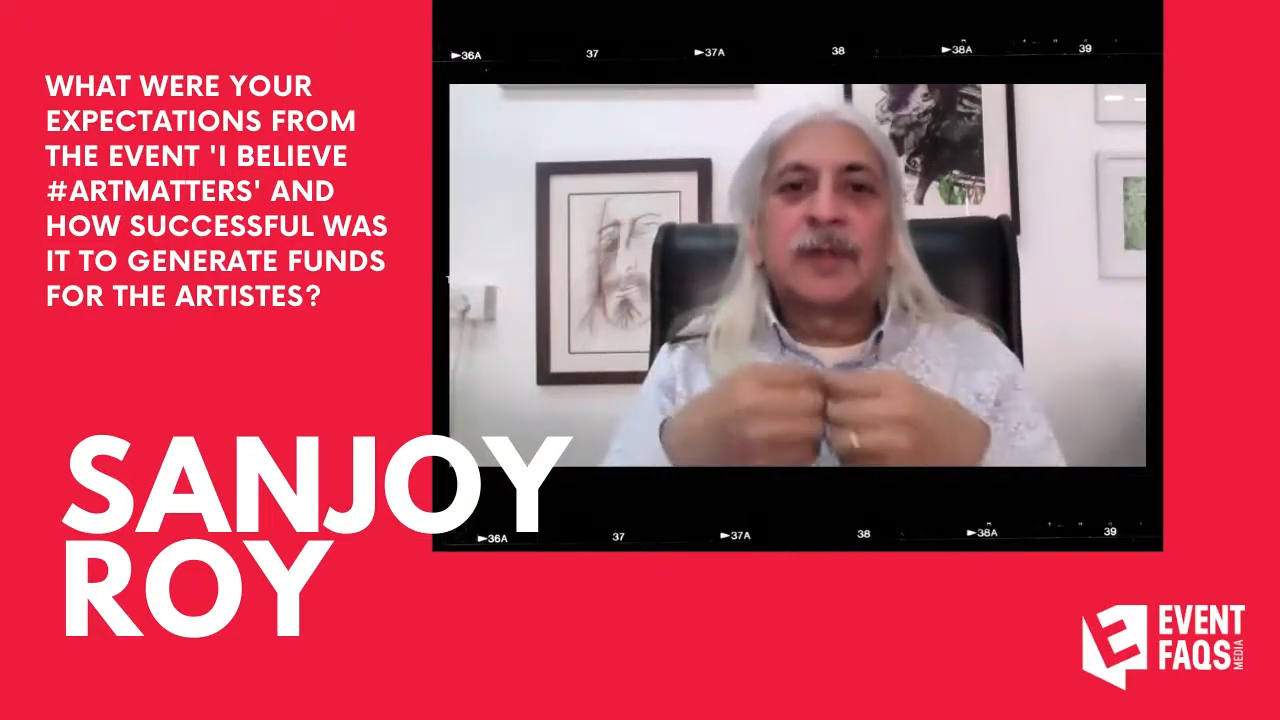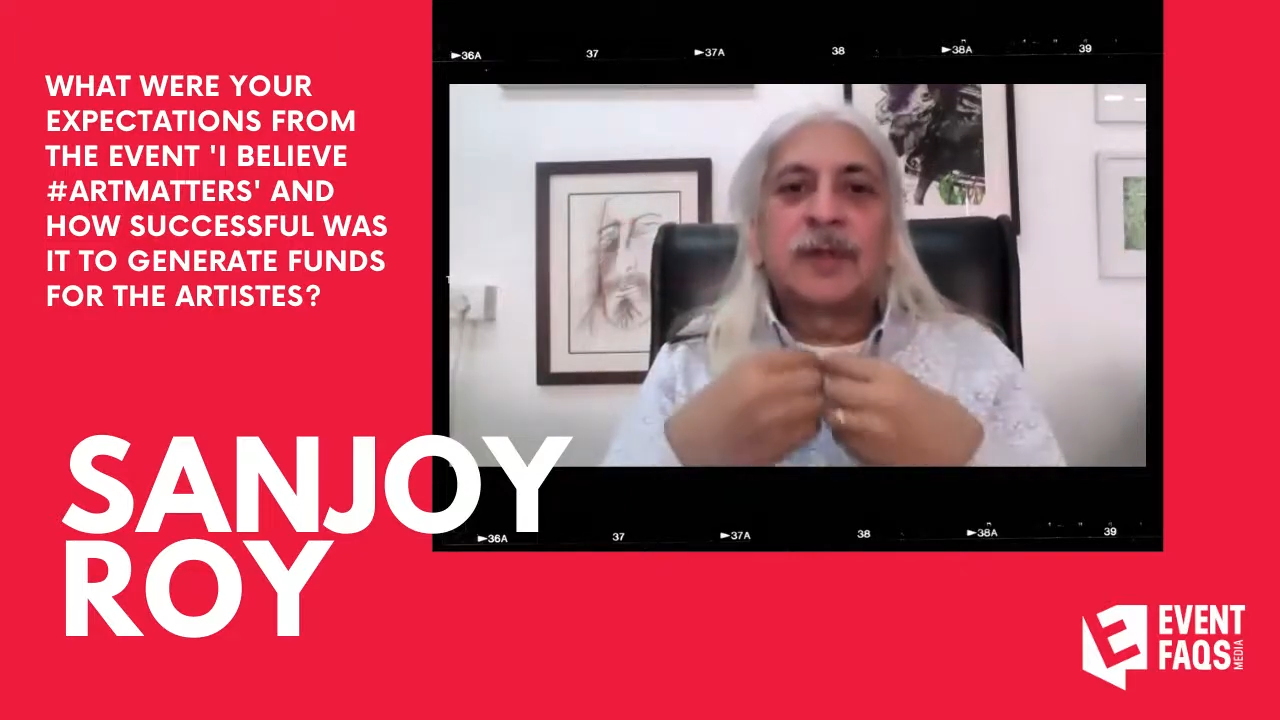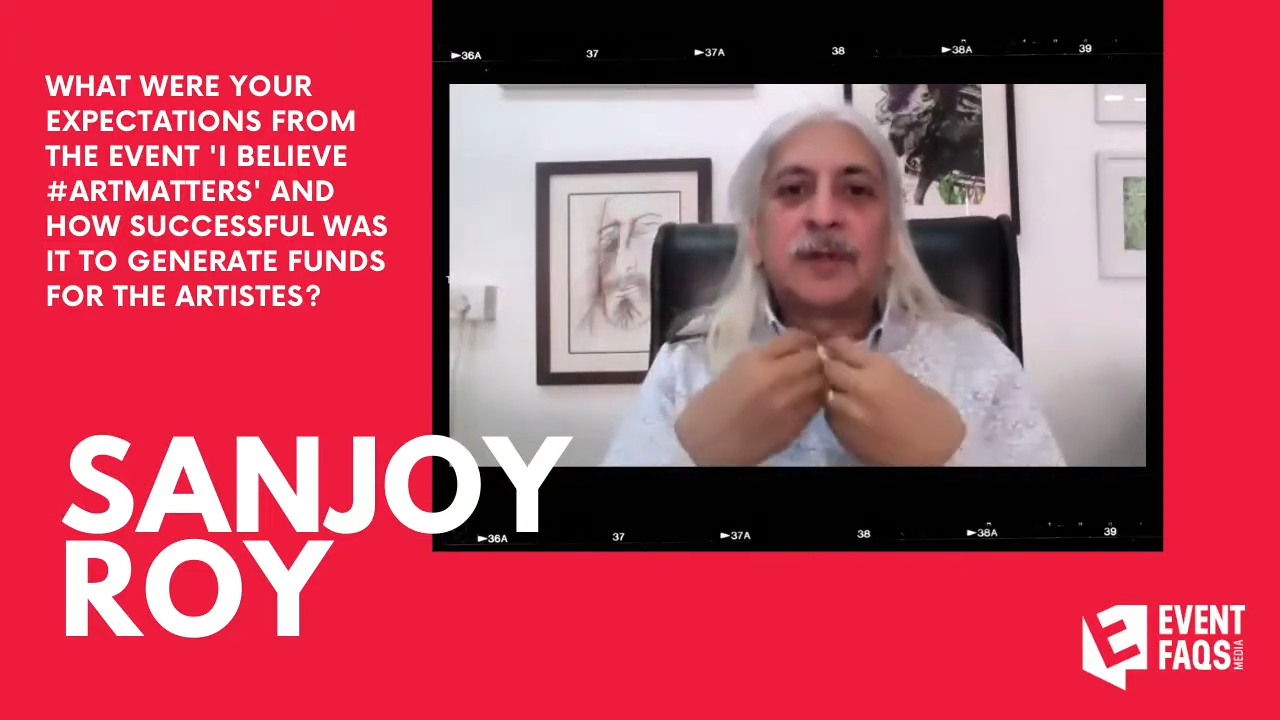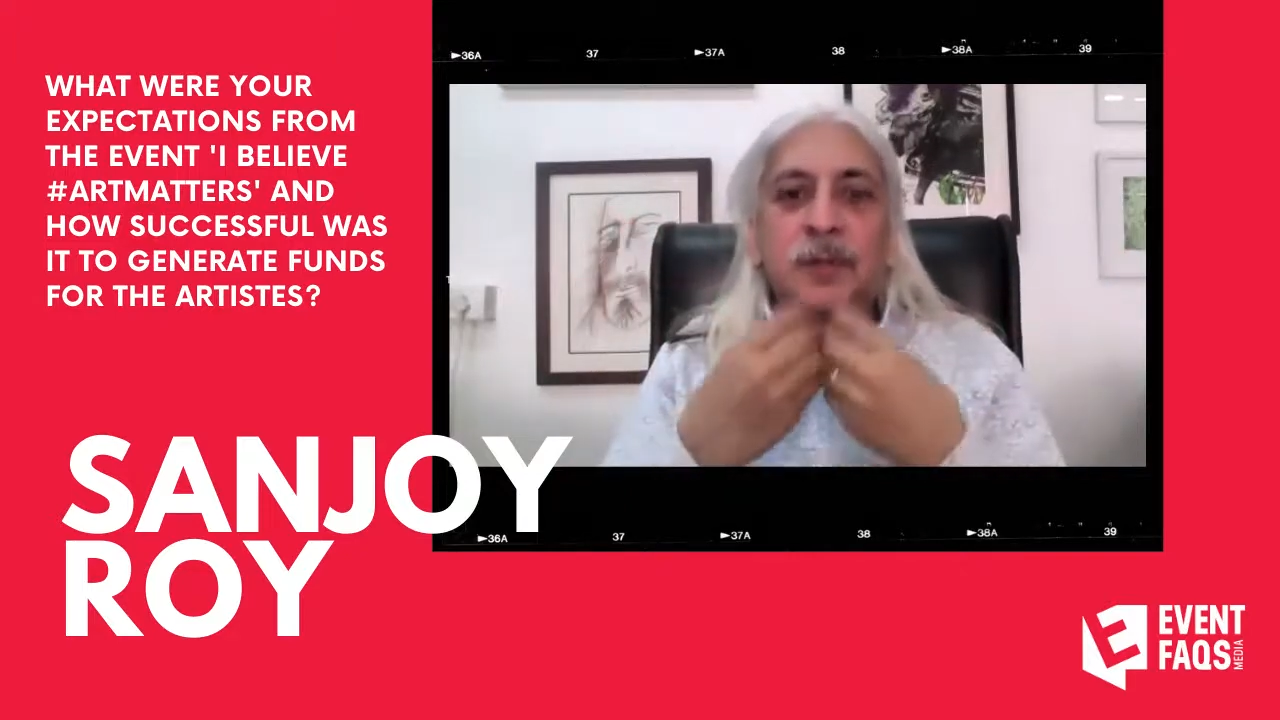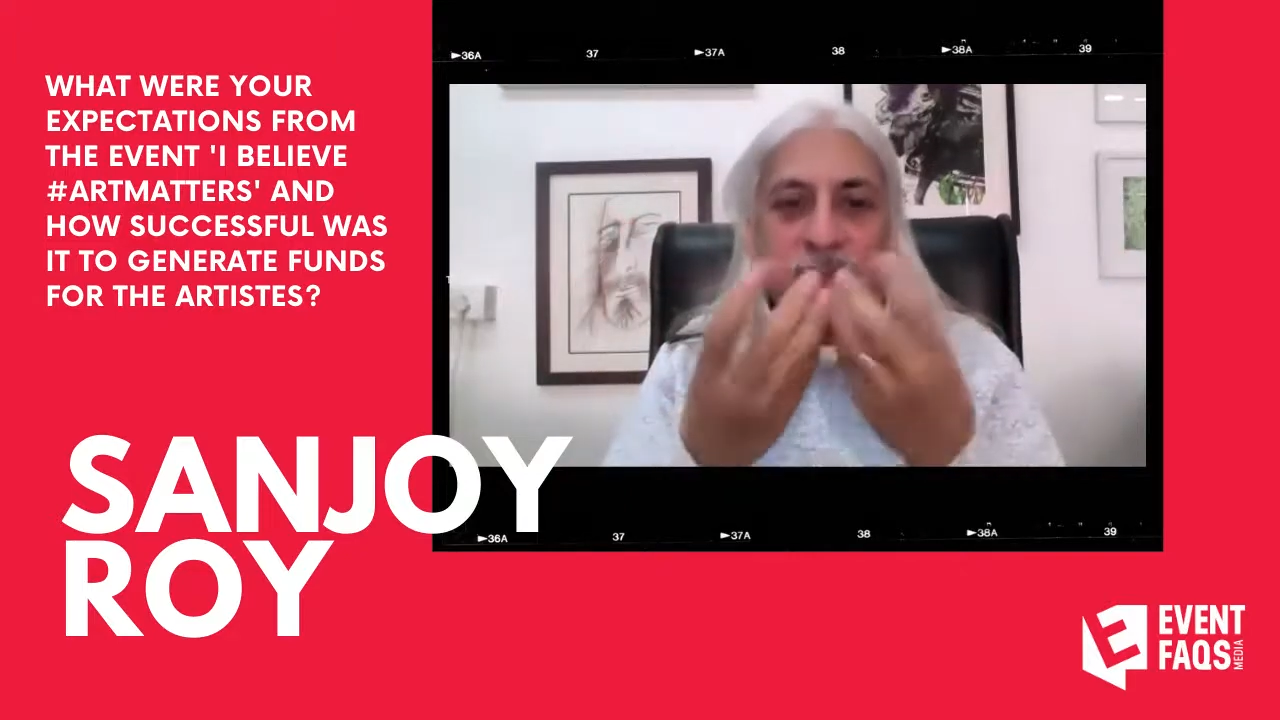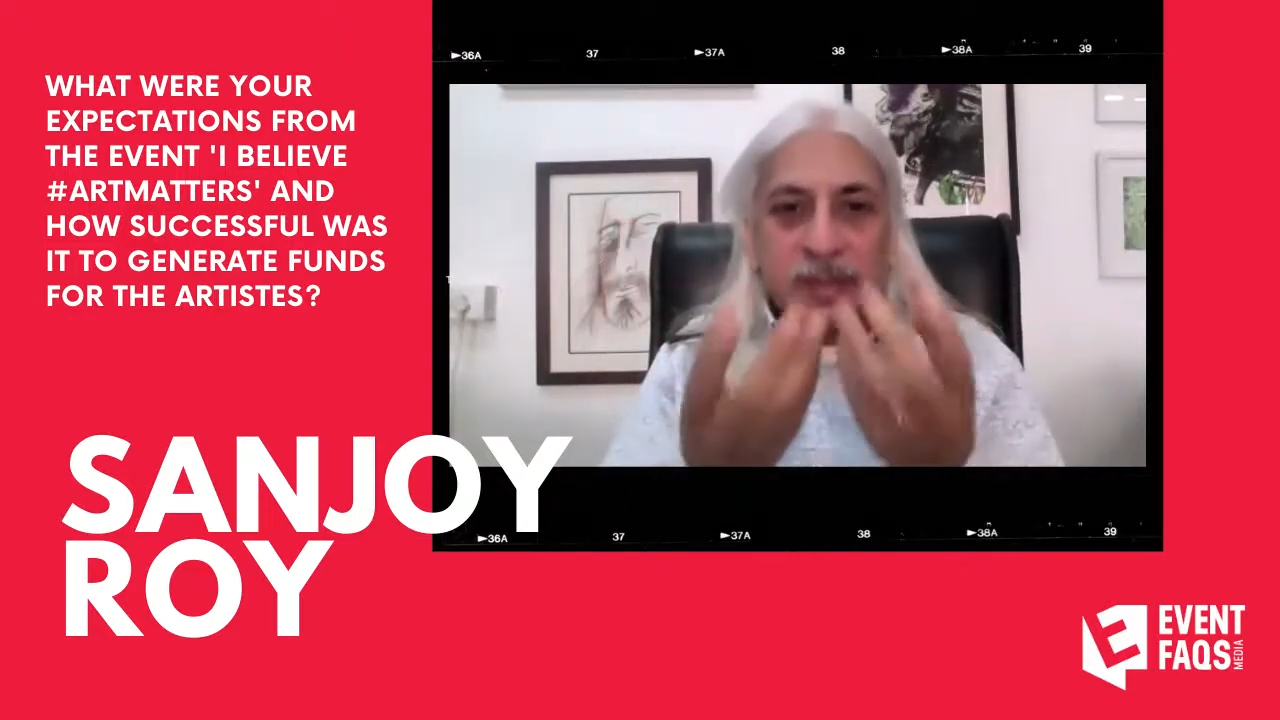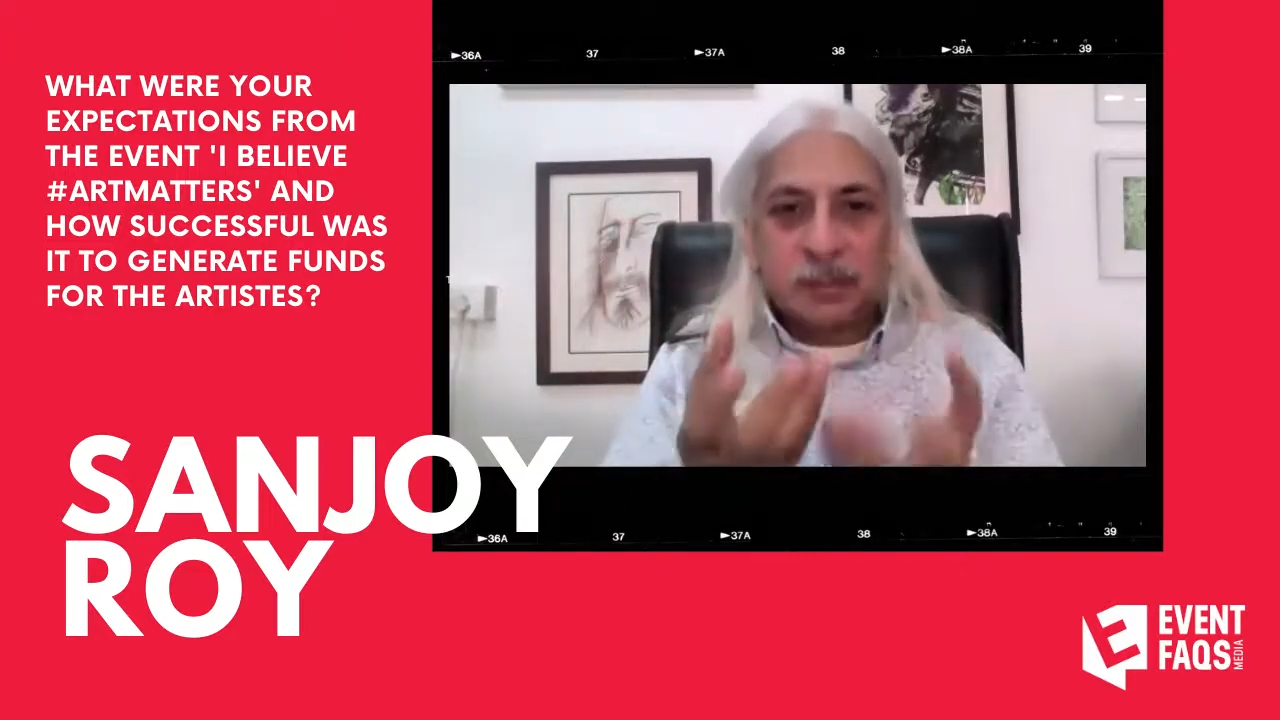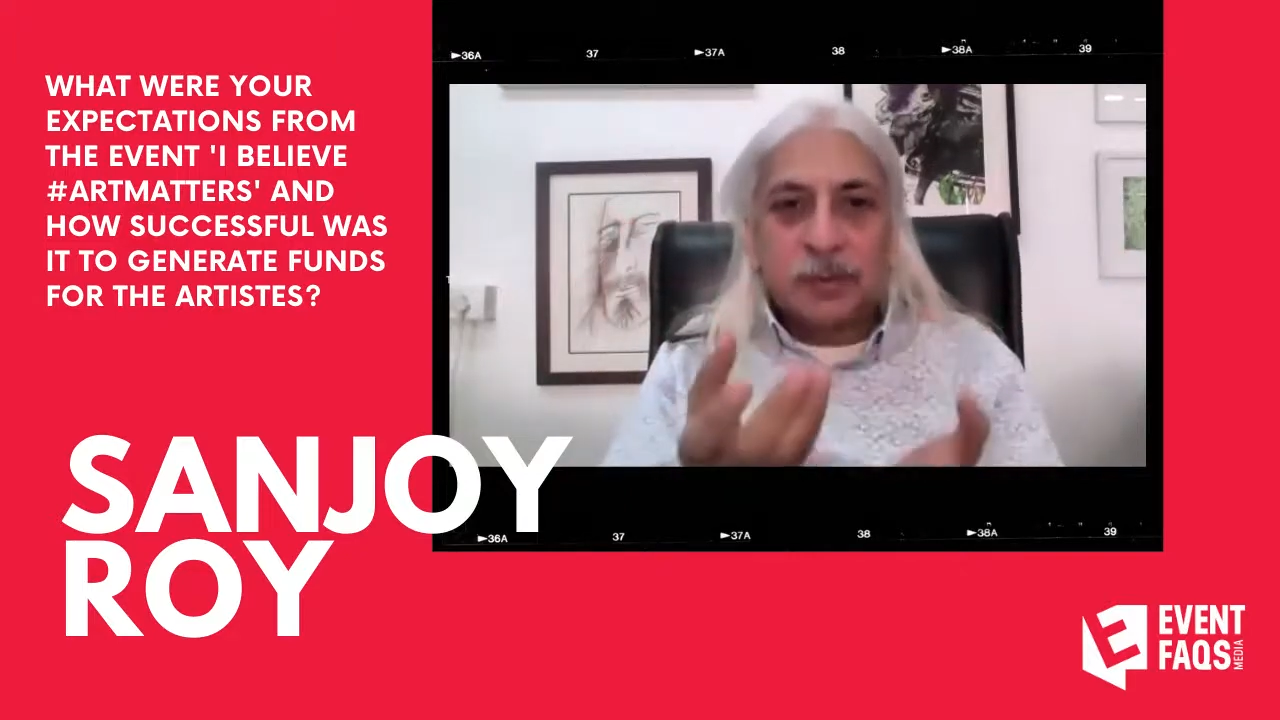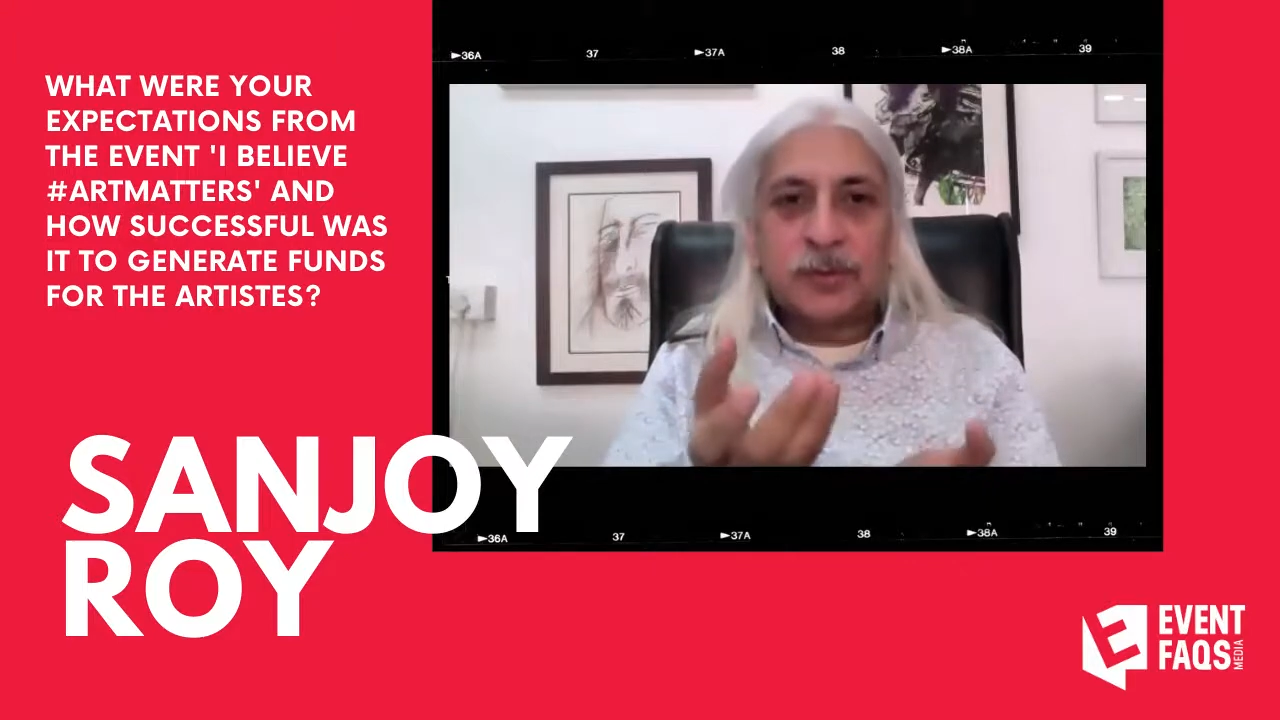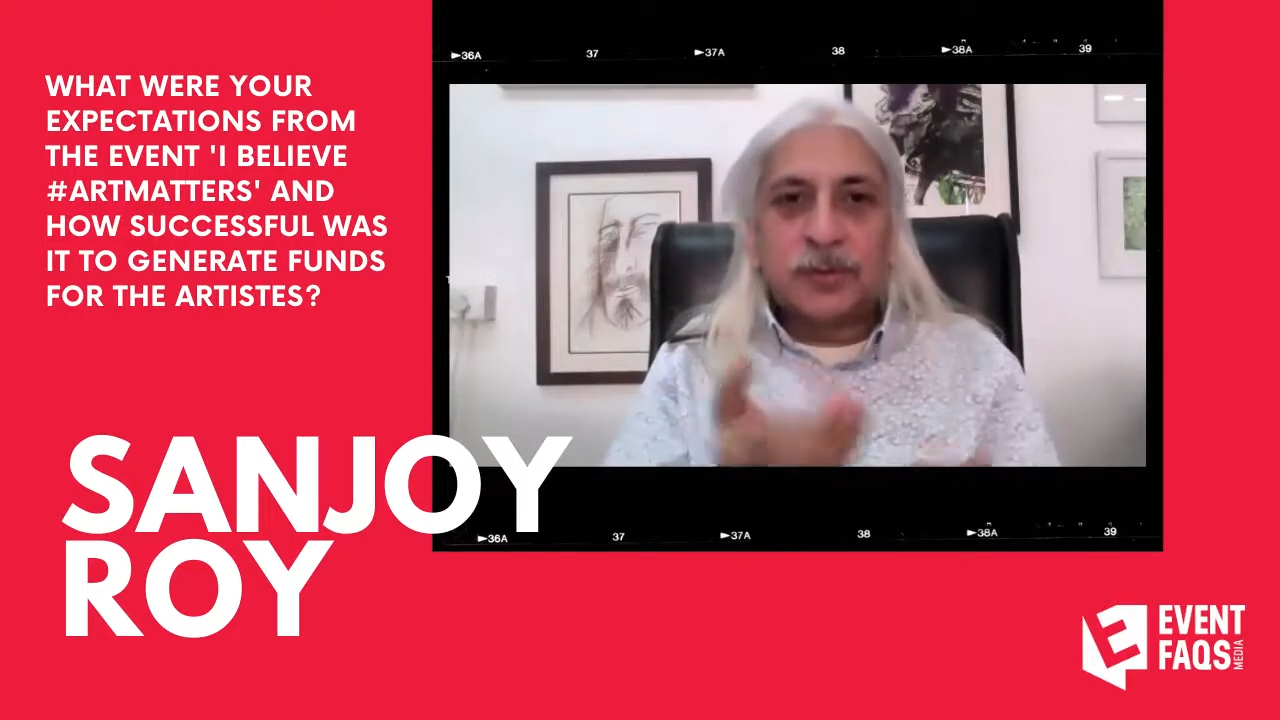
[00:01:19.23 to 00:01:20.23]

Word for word: to be able to